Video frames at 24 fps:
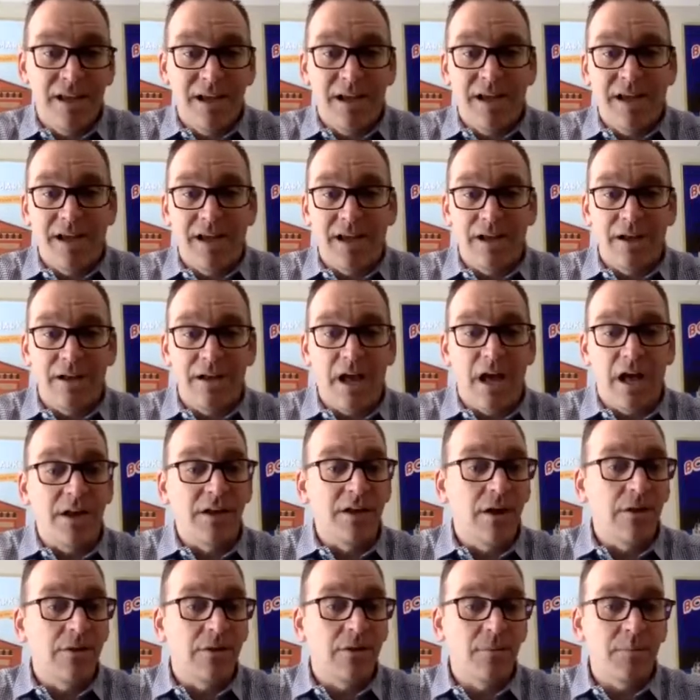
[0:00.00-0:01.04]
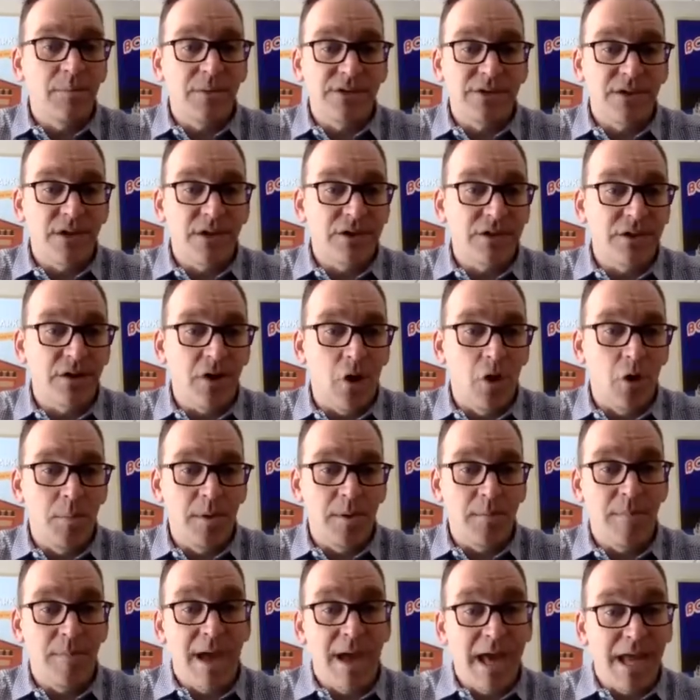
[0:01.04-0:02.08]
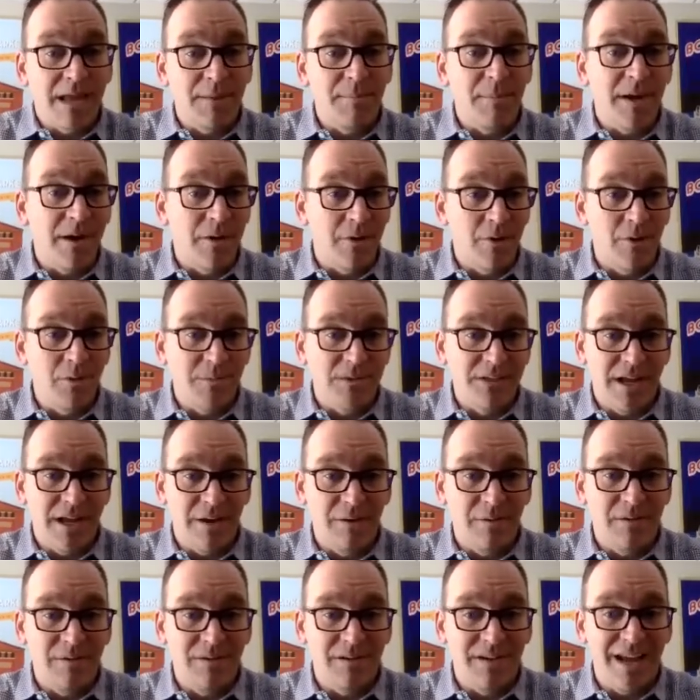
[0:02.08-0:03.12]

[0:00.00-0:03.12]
another position opened back in my hometown,